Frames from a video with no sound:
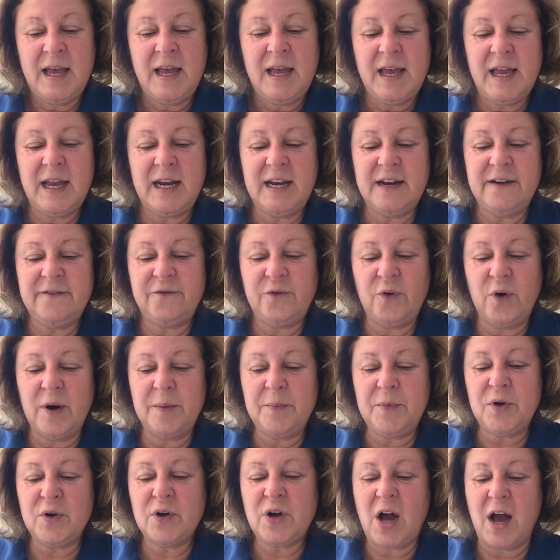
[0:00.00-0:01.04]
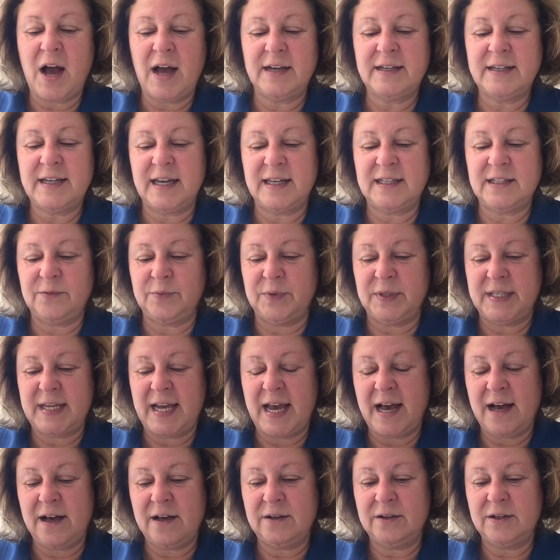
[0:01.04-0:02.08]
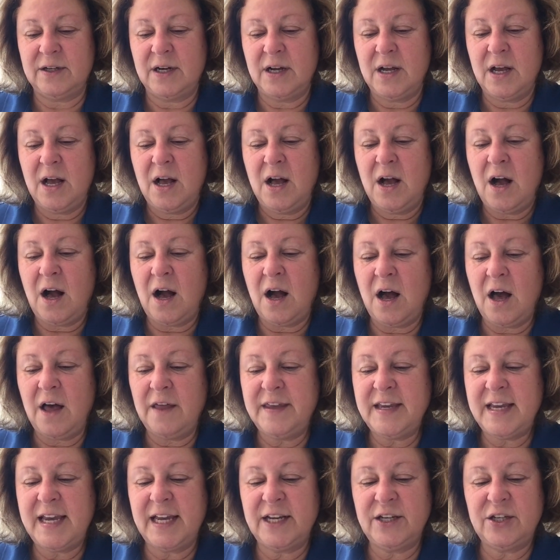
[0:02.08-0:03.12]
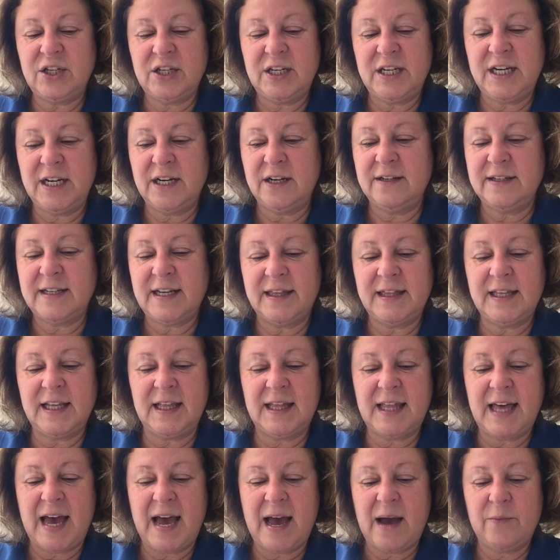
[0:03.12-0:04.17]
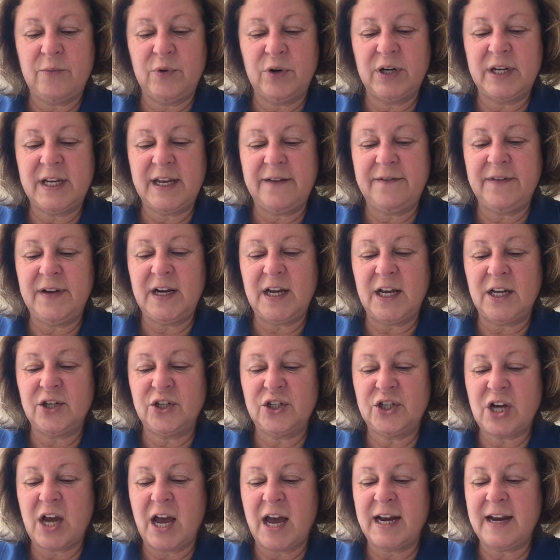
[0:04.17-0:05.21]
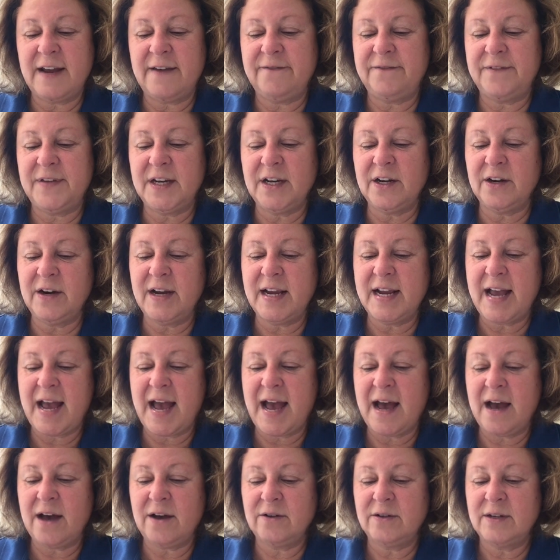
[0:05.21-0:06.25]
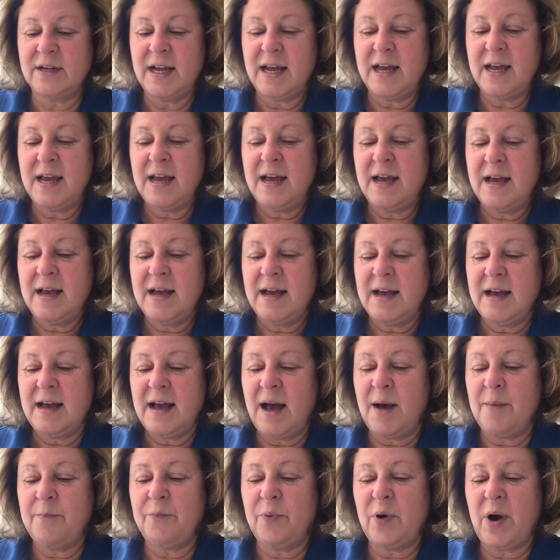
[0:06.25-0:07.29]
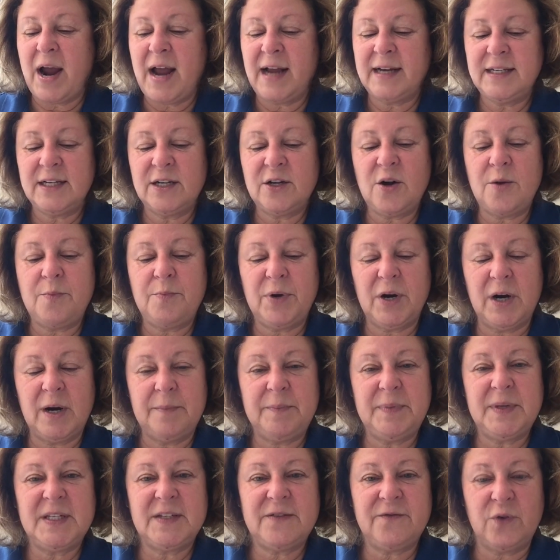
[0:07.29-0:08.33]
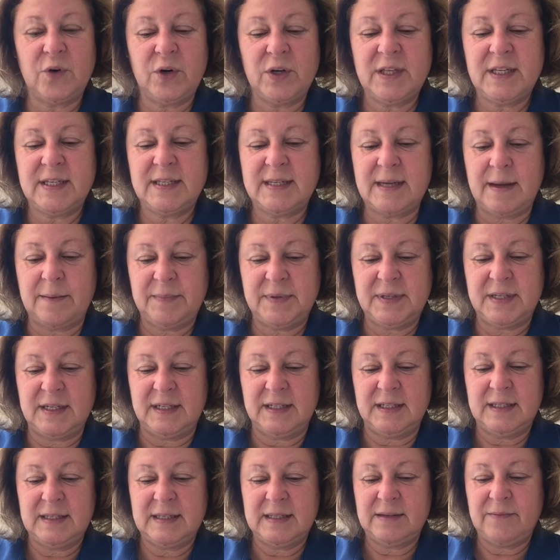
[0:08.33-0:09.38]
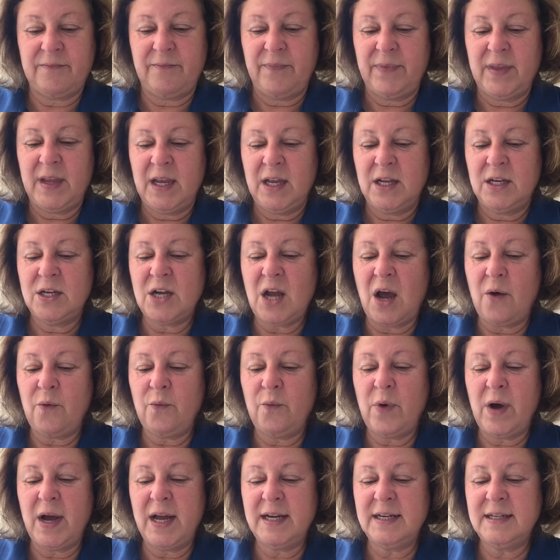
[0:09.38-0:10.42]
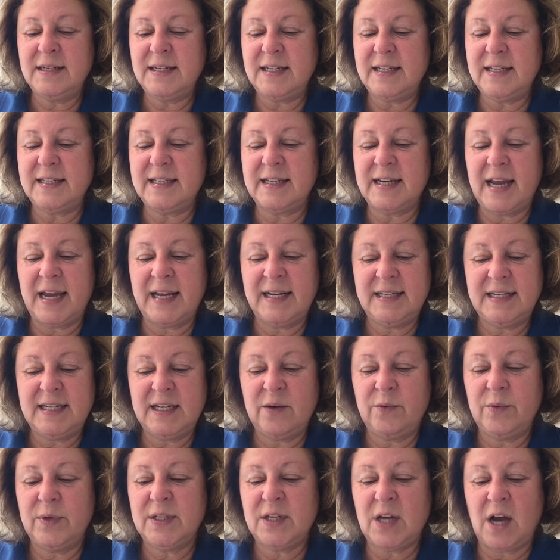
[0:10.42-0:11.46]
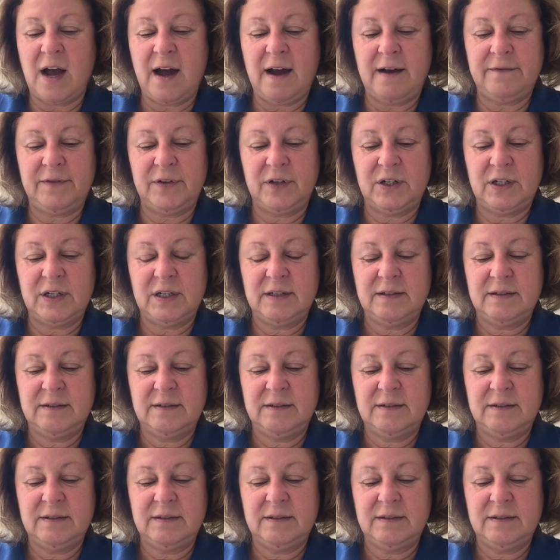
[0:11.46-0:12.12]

An informal contest was held. All the engineers at the lab were given a shot at figuring out a practical purpose for the substance. Not one decent idea was offered.